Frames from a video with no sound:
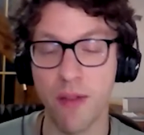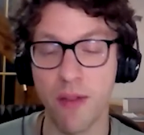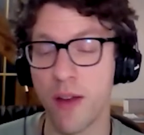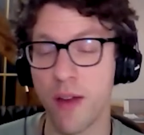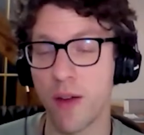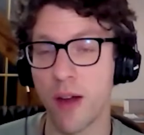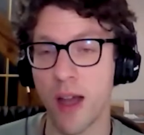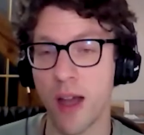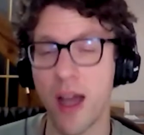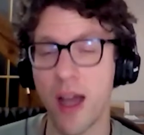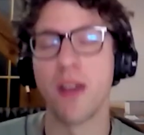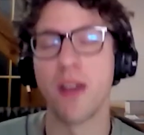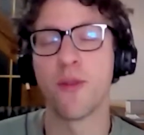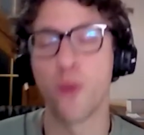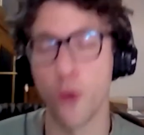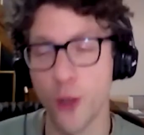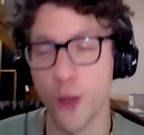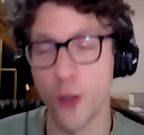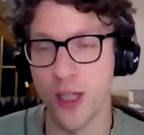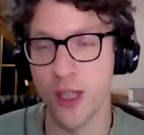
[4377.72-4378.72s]
a very
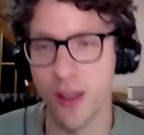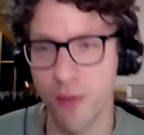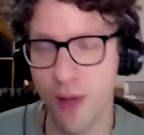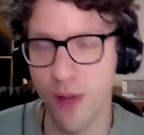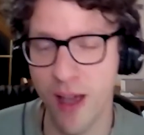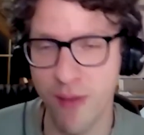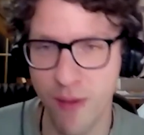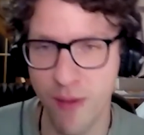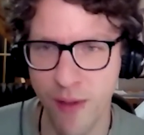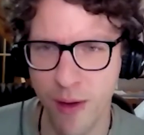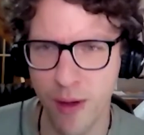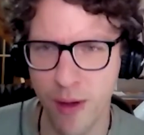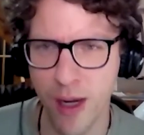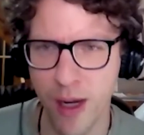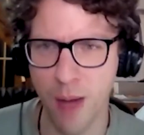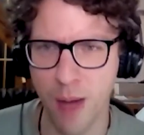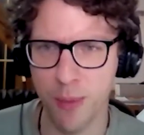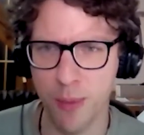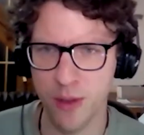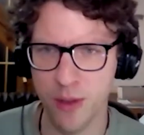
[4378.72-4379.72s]

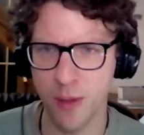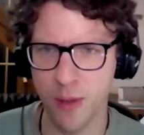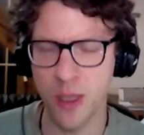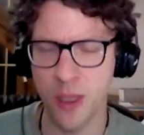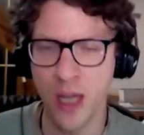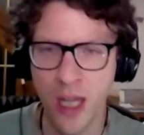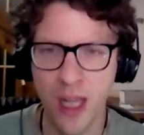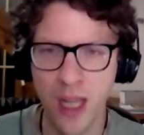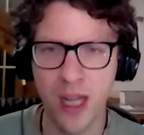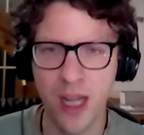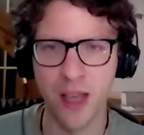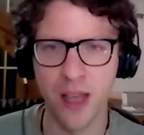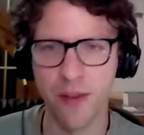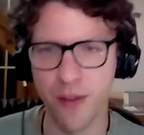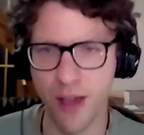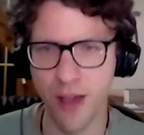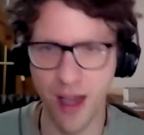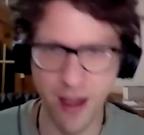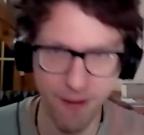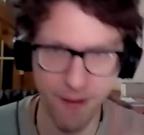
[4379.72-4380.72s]
high prescription, if
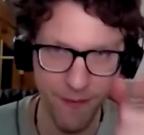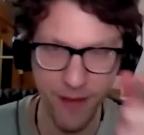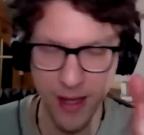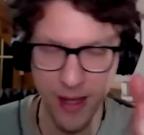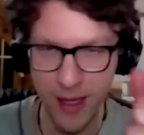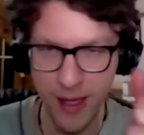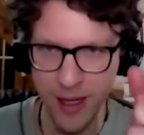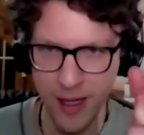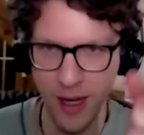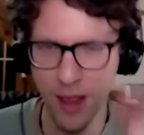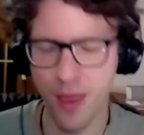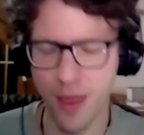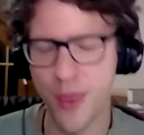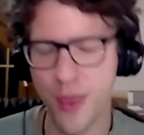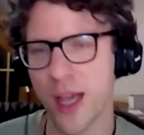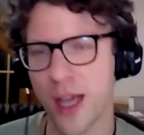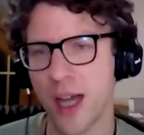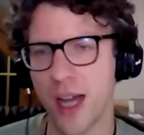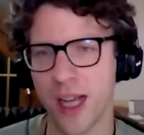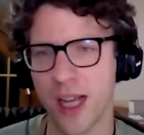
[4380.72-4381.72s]
you have
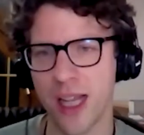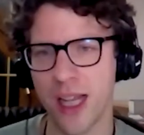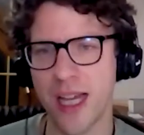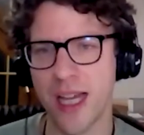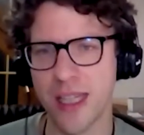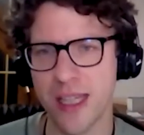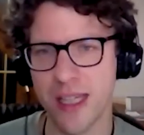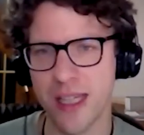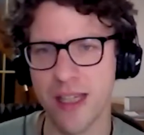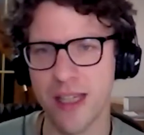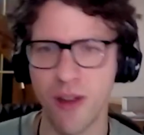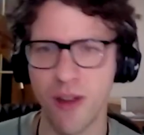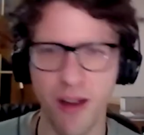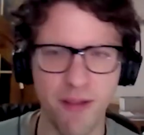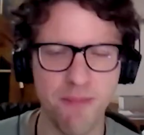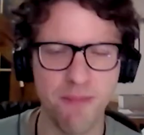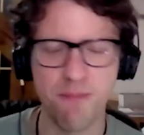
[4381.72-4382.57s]
thick eyeglasses, you have